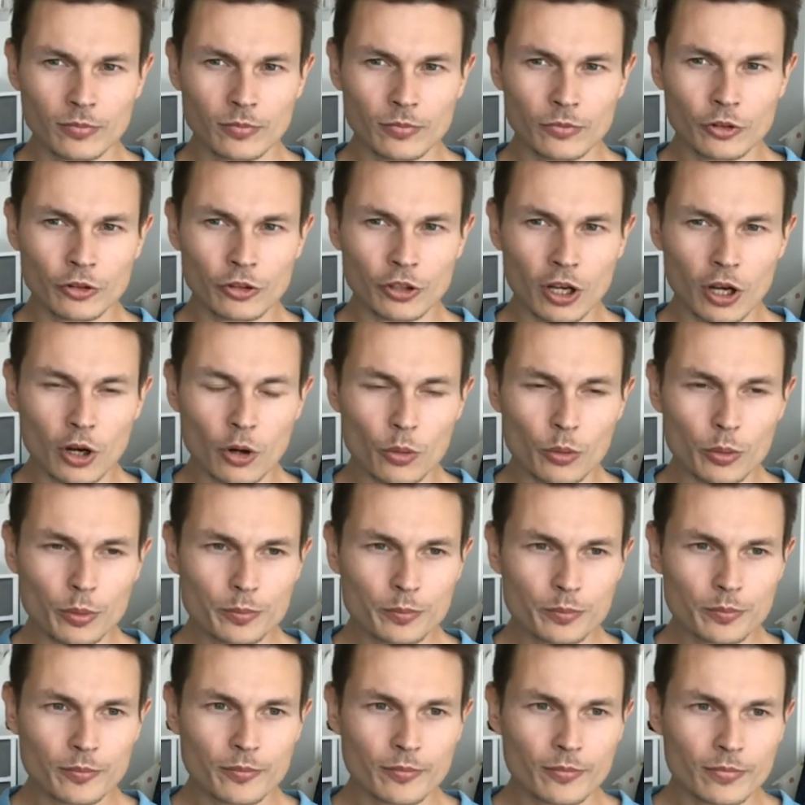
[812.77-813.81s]
So
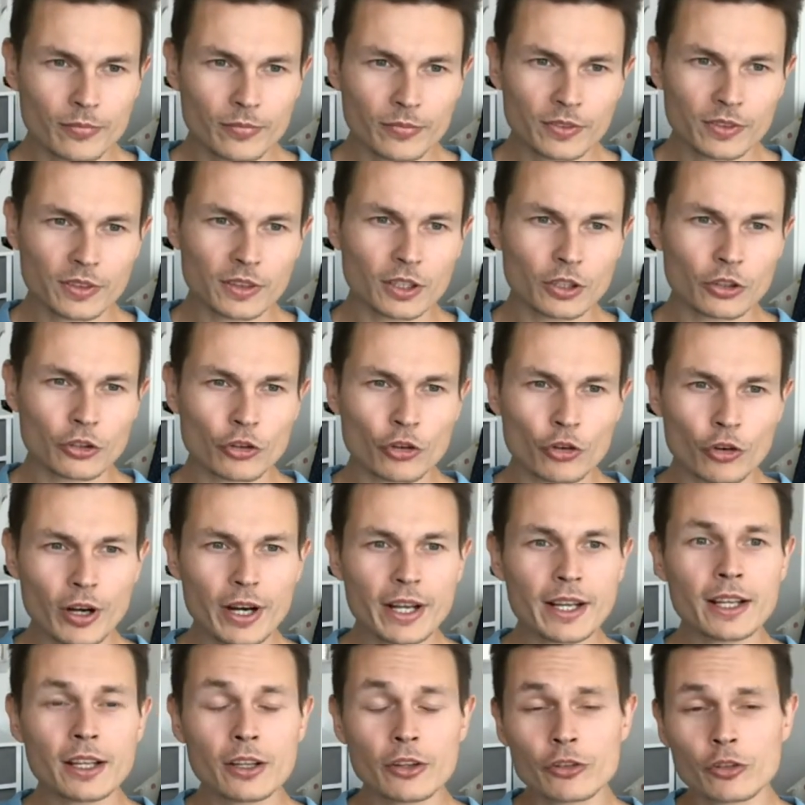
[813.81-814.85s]

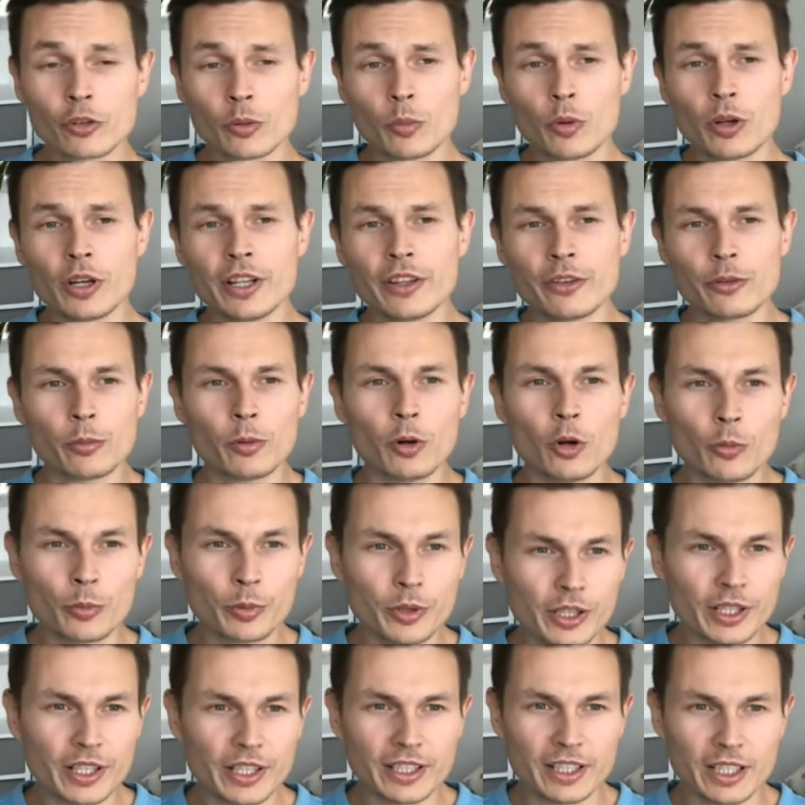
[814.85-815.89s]
tricking someone into
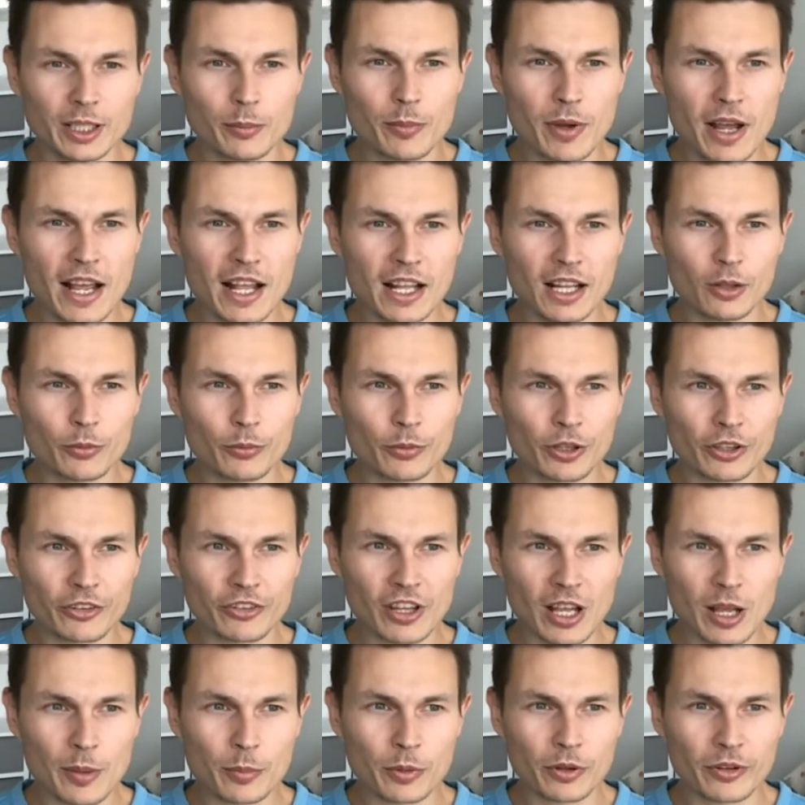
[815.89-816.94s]
opening an email, for
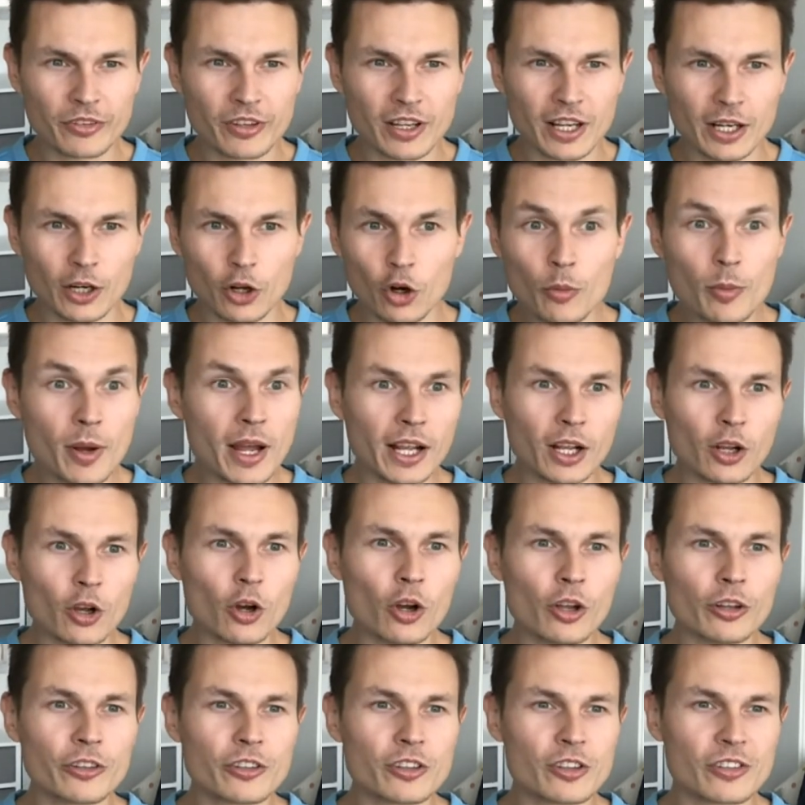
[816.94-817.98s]
example, saying, oh my
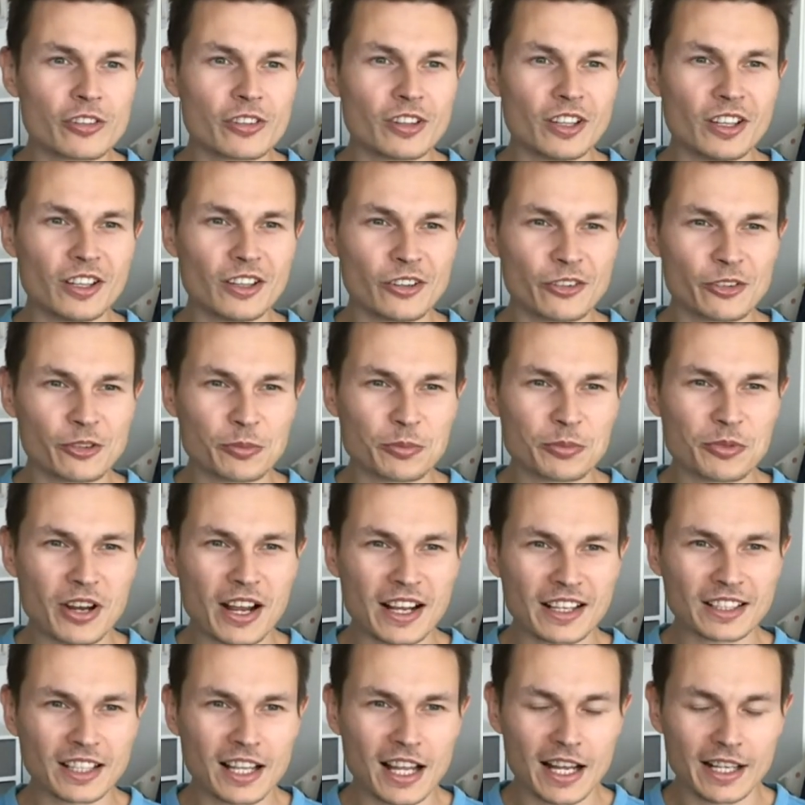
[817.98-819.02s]
God, is the
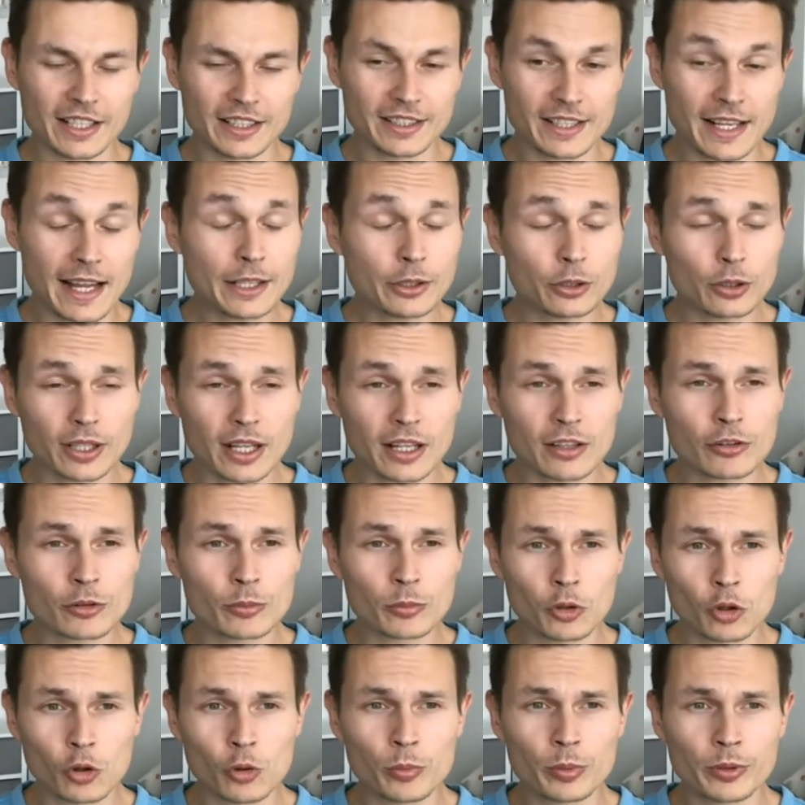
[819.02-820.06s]
subject line. Yeah, you'll get some
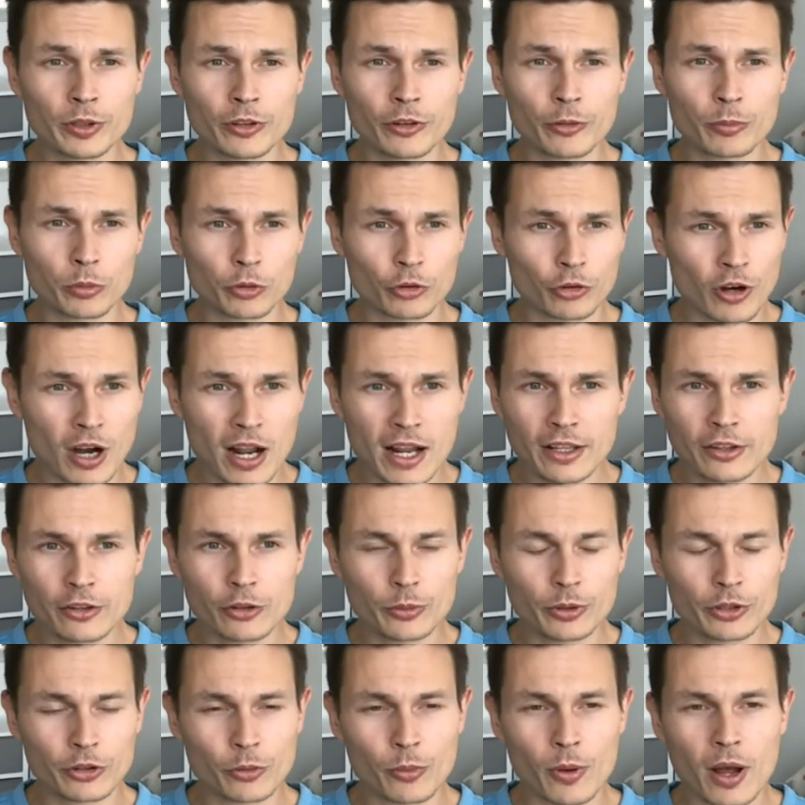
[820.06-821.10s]
opens, but try and
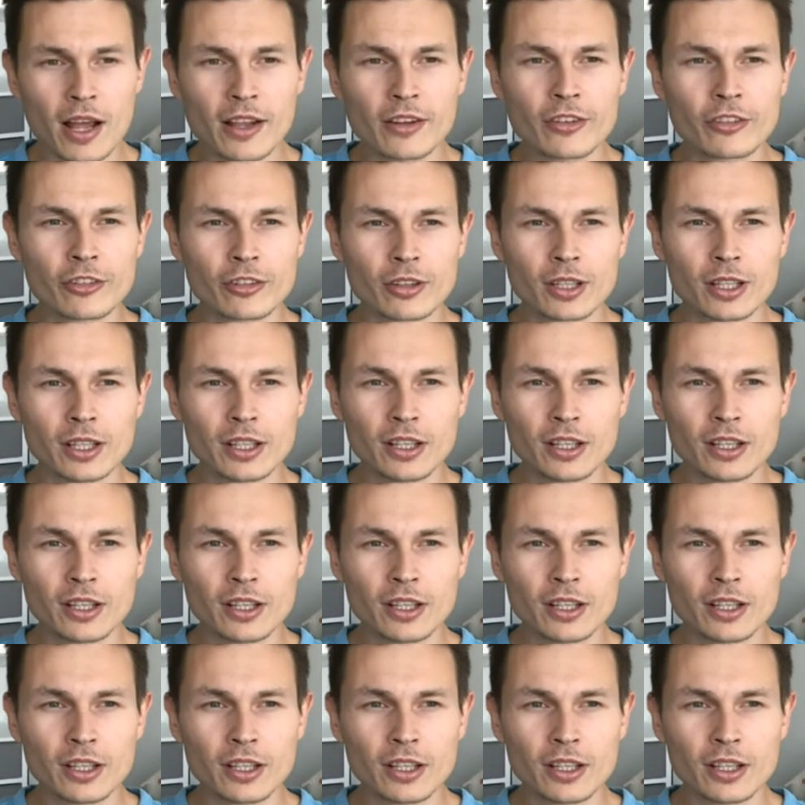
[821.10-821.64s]
do it twice